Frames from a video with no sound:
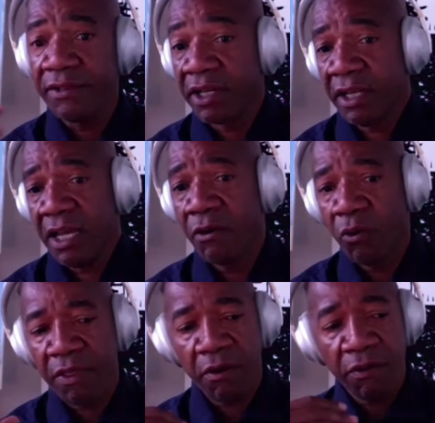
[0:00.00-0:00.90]
And again,
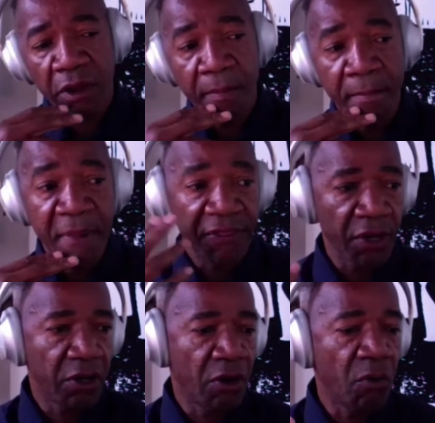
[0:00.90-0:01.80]
whether they're
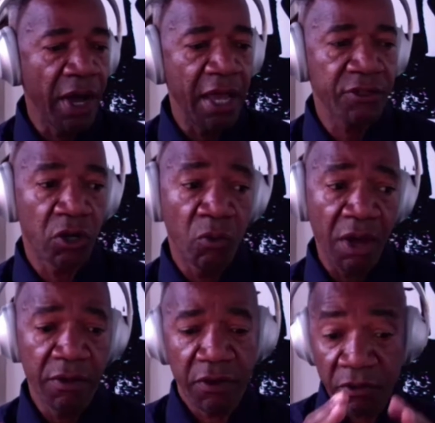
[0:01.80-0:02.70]
mythical ways or
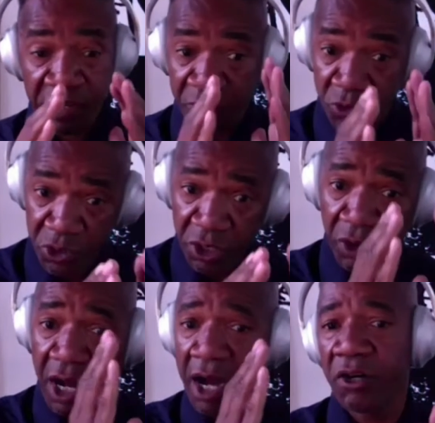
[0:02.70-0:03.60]
whether they're just real
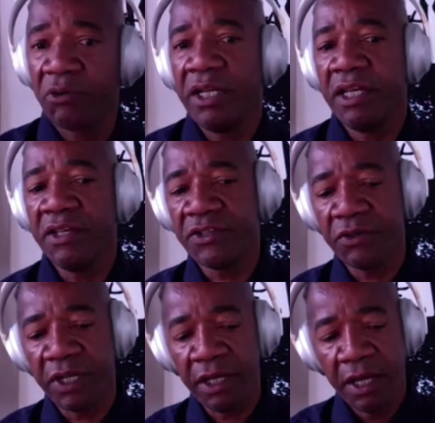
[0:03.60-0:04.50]
concrete
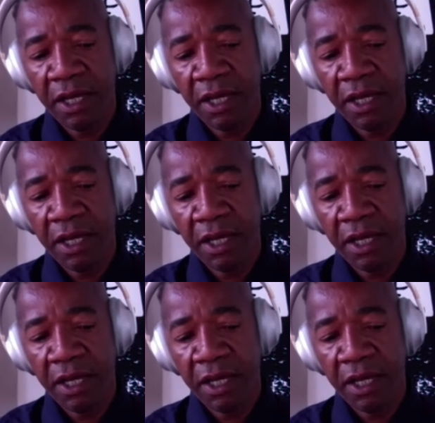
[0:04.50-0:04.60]
history,